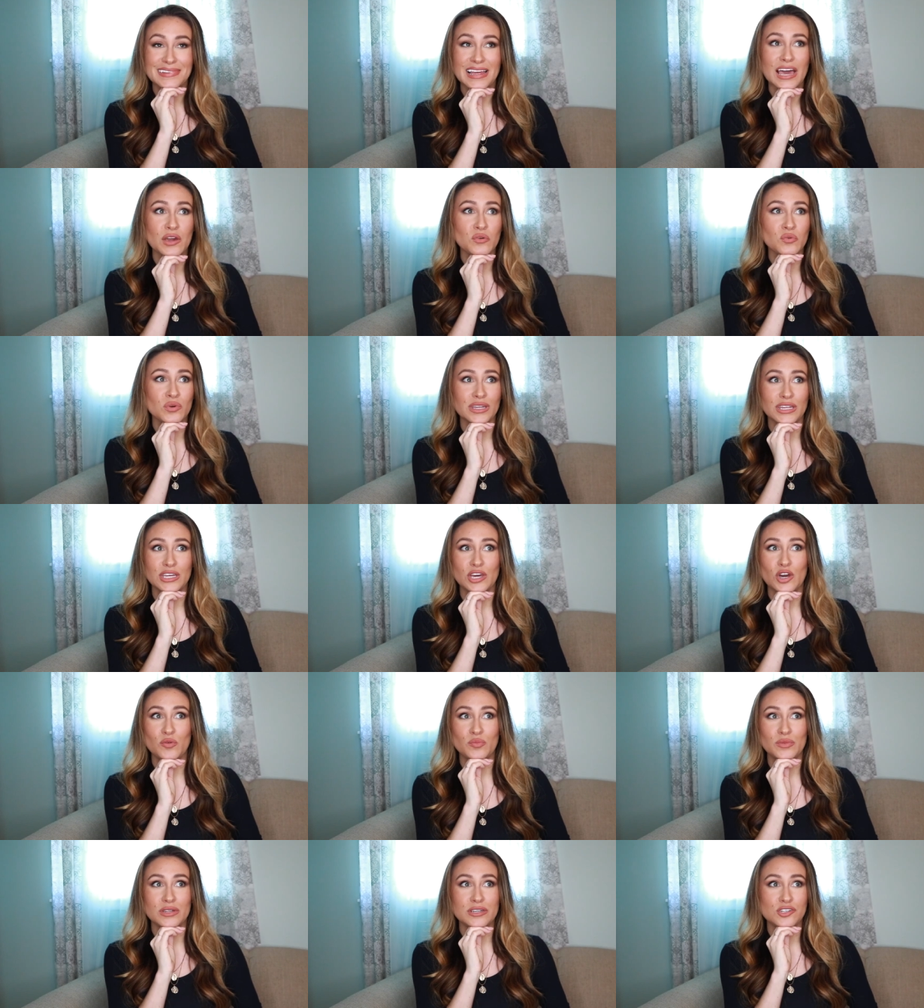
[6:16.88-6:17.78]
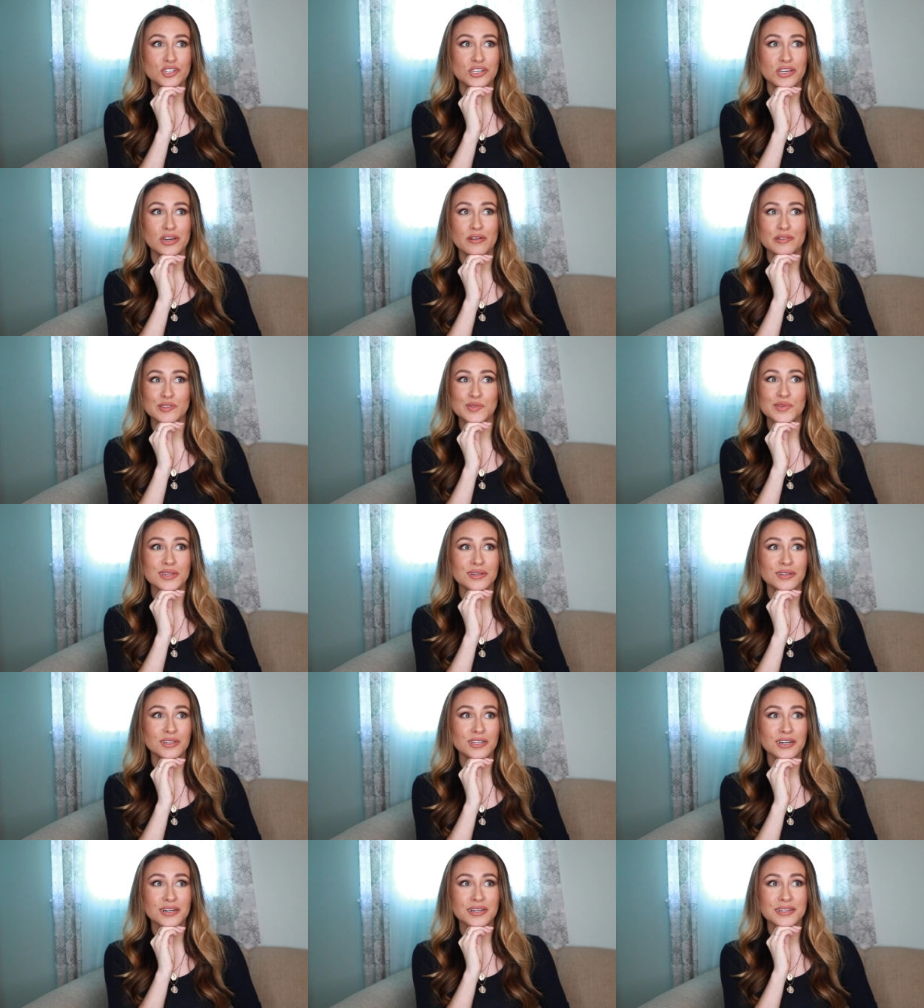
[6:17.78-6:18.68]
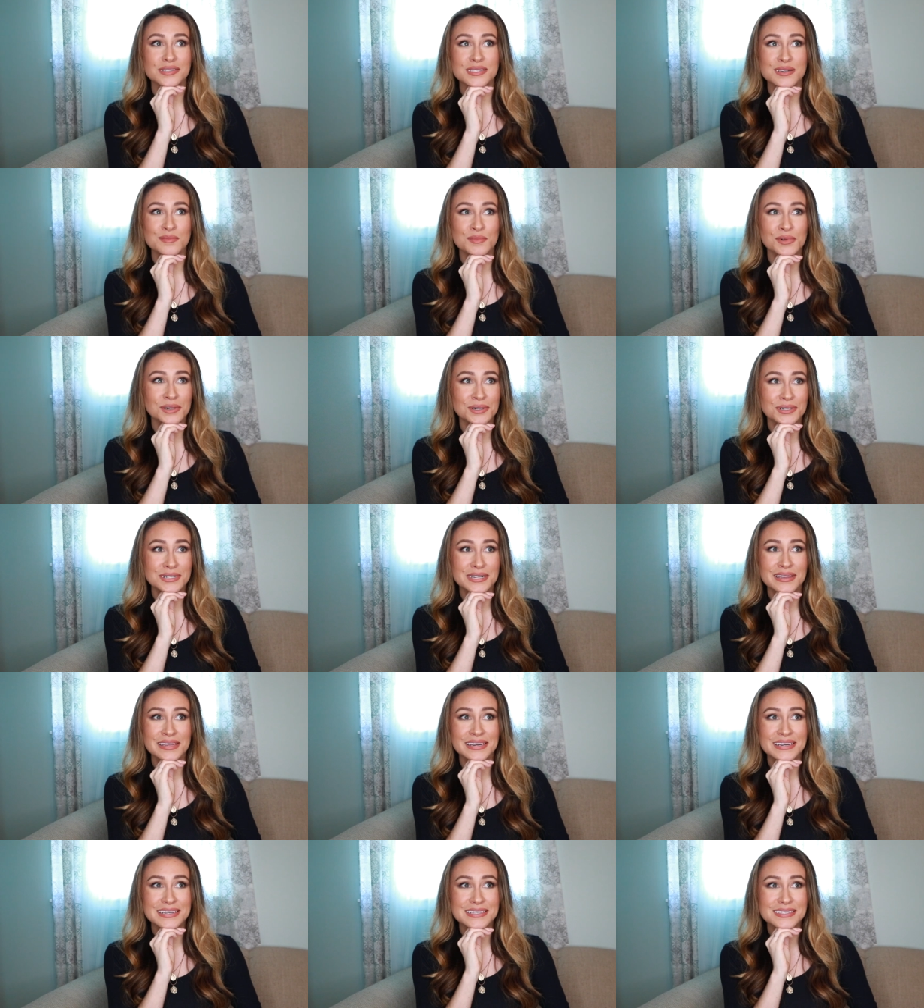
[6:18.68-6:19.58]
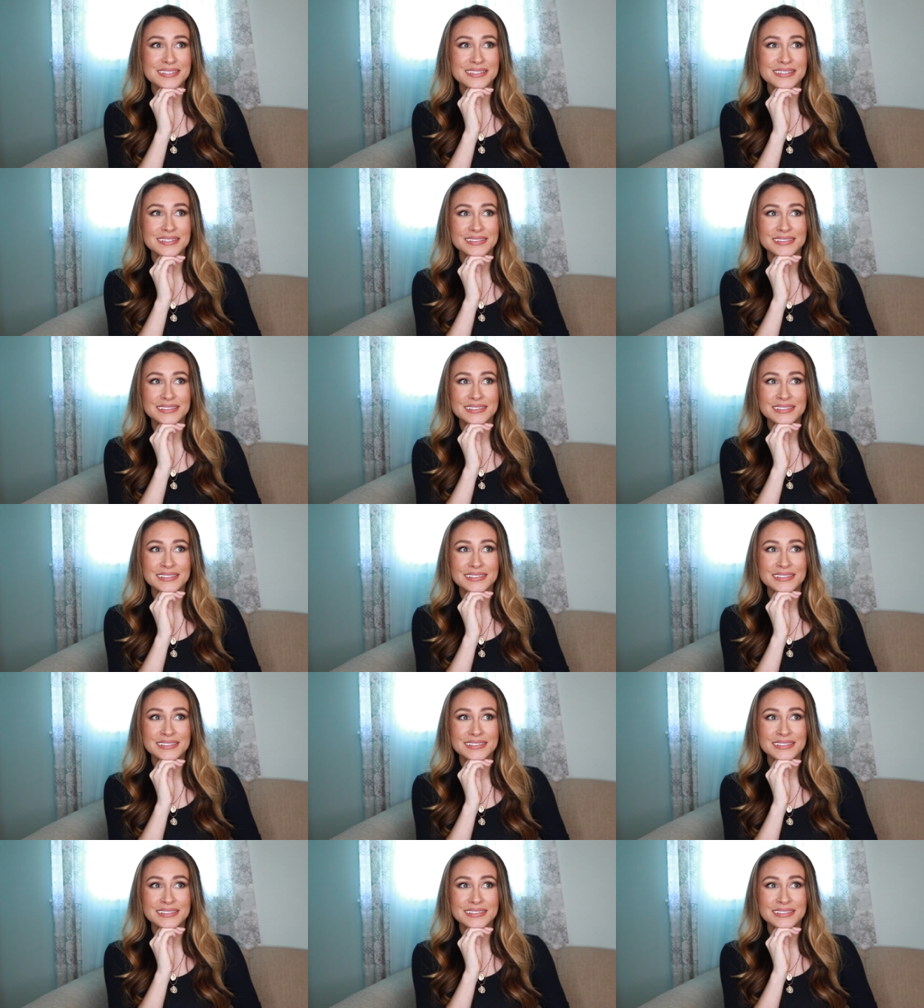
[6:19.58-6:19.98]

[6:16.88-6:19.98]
I really hope that she goes with a look similar to this.